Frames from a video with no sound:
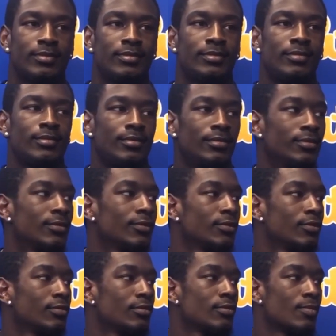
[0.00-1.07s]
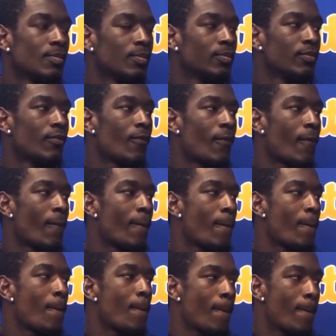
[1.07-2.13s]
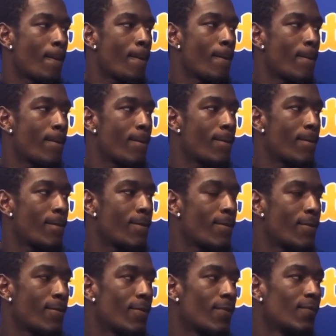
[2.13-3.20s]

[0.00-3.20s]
Shocky, the game last year down there, I know it was frustrating.